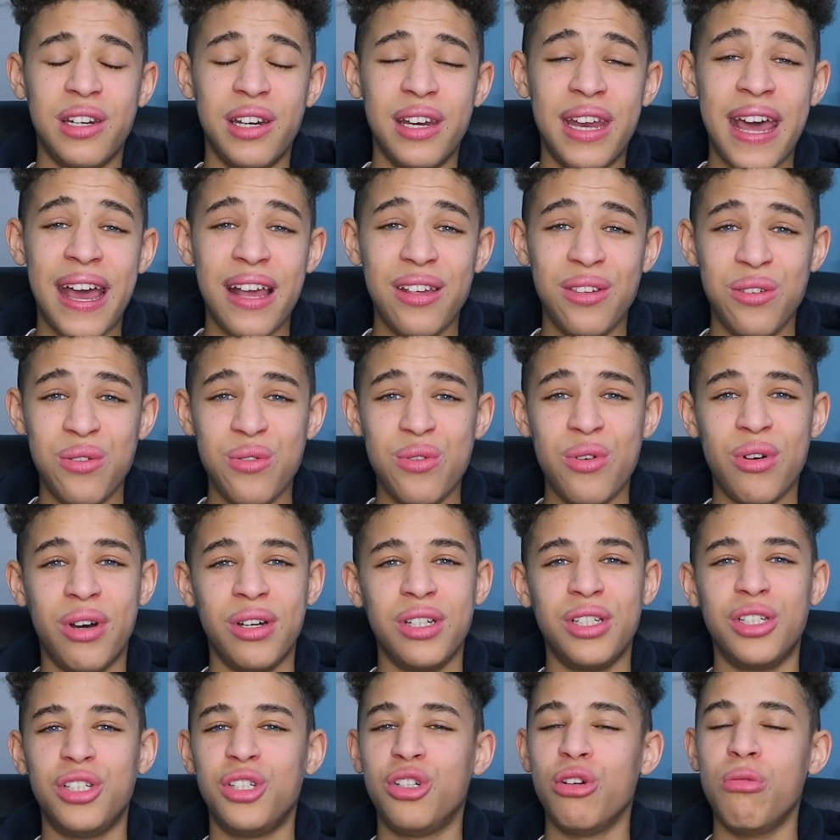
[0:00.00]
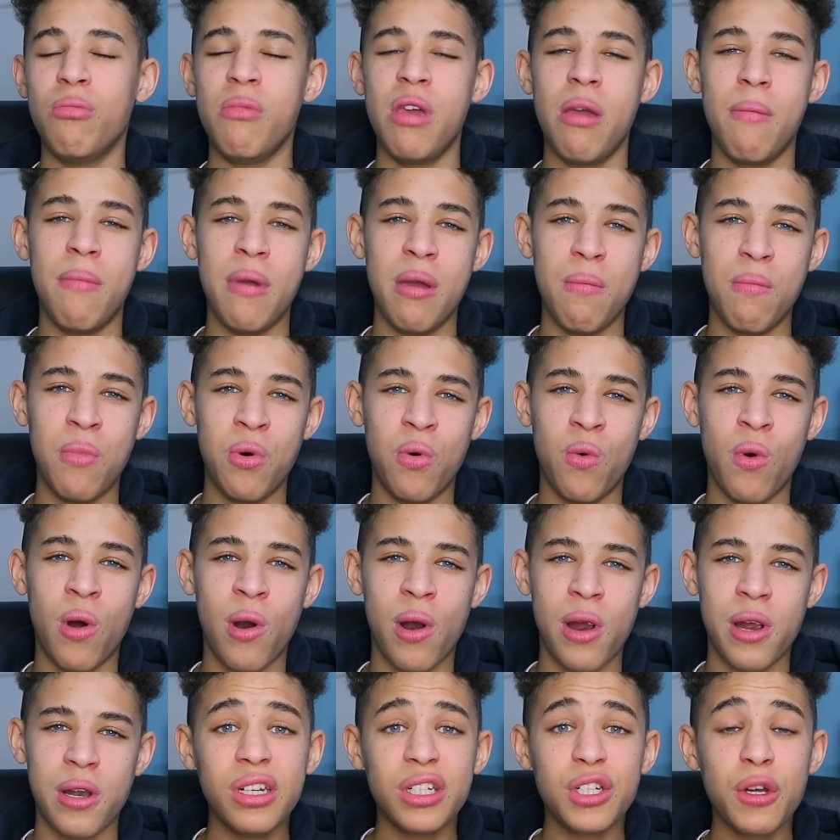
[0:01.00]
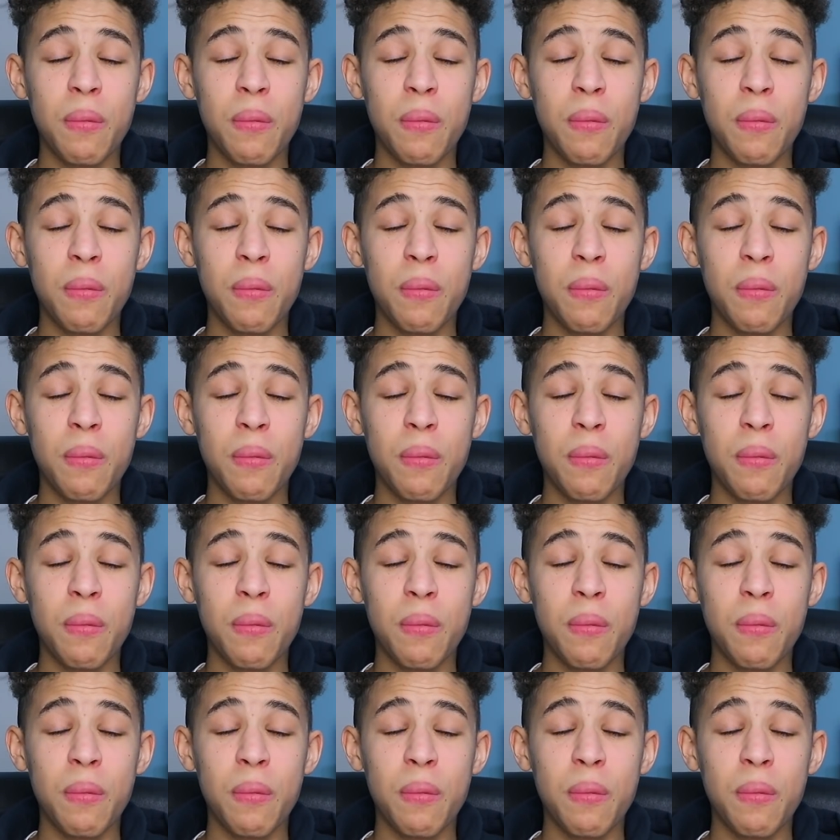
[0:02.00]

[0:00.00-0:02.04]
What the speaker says: that you guys should be a bit more worried.